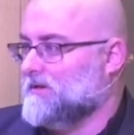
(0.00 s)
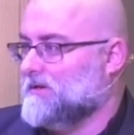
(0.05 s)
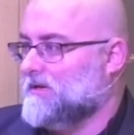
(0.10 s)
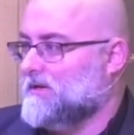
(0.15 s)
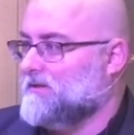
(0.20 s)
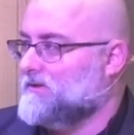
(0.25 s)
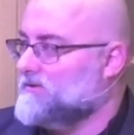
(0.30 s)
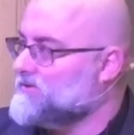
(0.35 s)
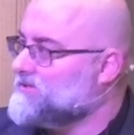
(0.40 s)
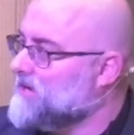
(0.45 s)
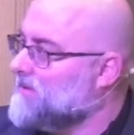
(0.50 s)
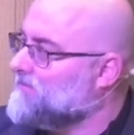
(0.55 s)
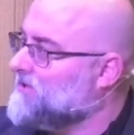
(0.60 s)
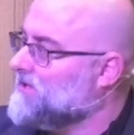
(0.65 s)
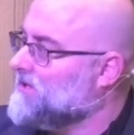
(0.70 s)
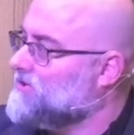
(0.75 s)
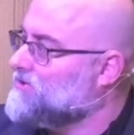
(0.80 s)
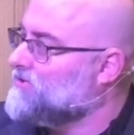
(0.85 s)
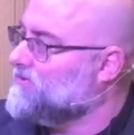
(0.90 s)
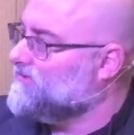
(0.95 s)
either
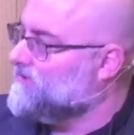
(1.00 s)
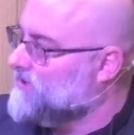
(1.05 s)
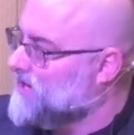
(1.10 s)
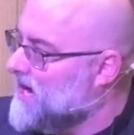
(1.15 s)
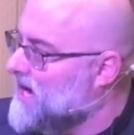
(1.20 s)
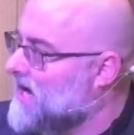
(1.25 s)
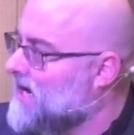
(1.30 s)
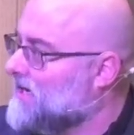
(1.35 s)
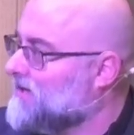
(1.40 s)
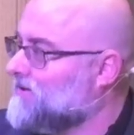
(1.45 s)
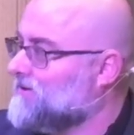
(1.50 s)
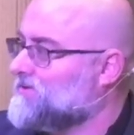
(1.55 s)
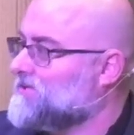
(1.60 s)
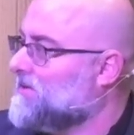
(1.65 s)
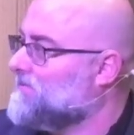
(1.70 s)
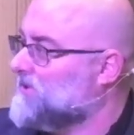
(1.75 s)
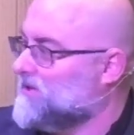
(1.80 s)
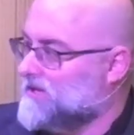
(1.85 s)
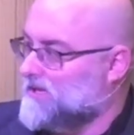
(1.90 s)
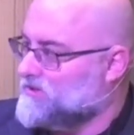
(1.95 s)
something that you've done or
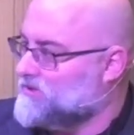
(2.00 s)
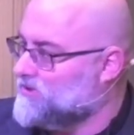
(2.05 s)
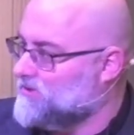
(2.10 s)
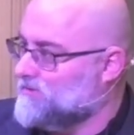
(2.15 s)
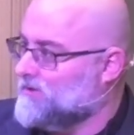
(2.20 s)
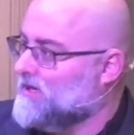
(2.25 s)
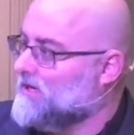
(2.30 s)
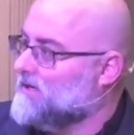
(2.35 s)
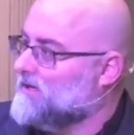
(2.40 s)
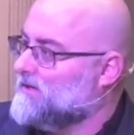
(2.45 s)
something that